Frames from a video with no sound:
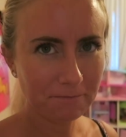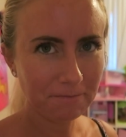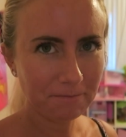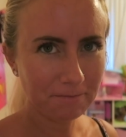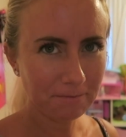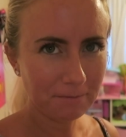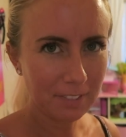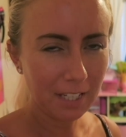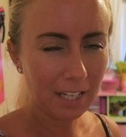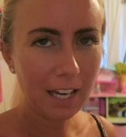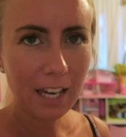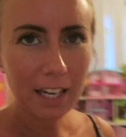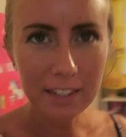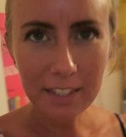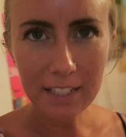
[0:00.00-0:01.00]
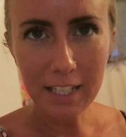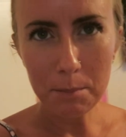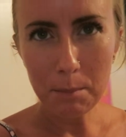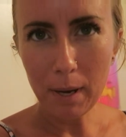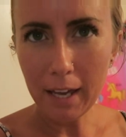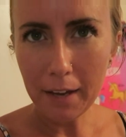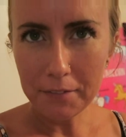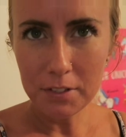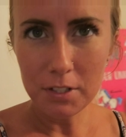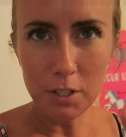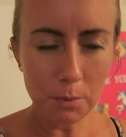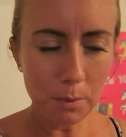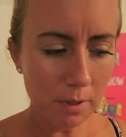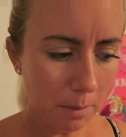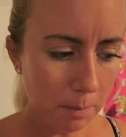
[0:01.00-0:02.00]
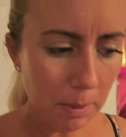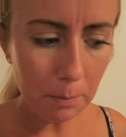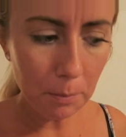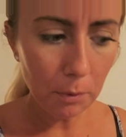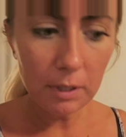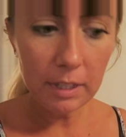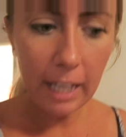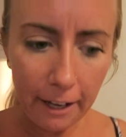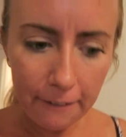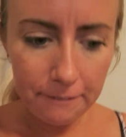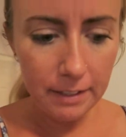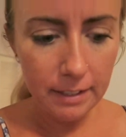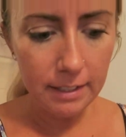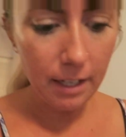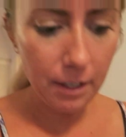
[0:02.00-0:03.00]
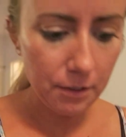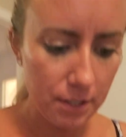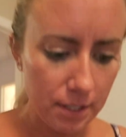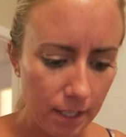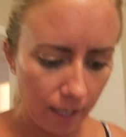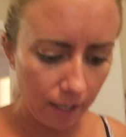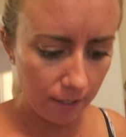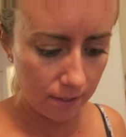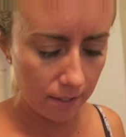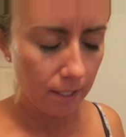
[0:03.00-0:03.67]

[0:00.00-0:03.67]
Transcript: I think it might have to do with the people laughing downstairs.